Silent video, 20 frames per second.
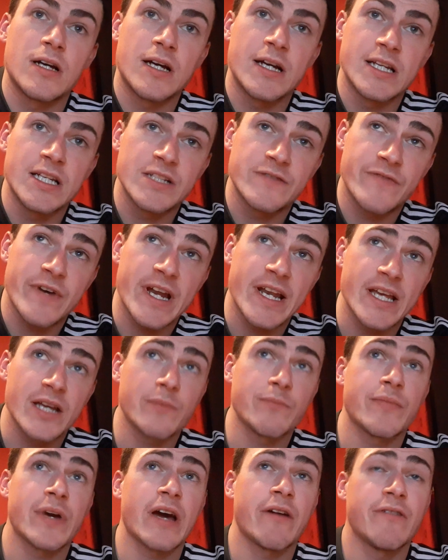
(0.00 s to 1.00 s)
And it's very
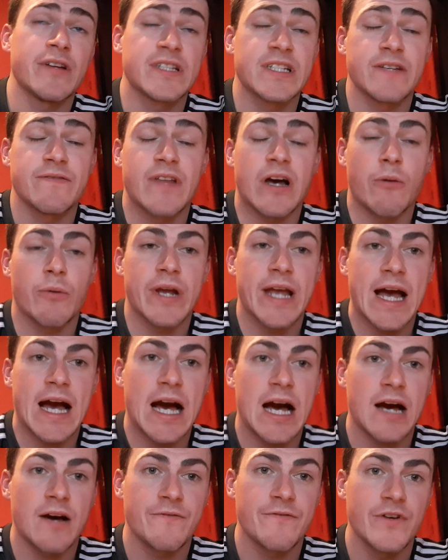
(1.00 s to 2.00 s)
imperative that we get
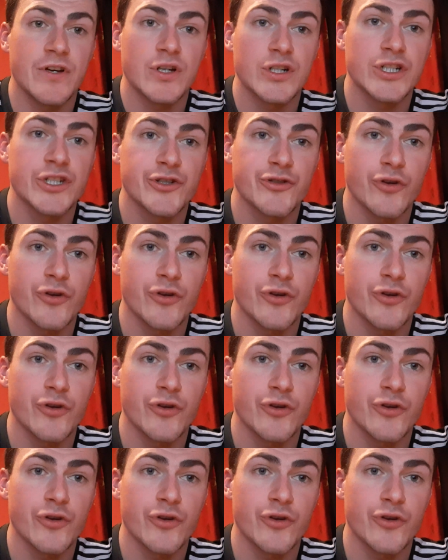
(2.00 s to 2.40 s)
our first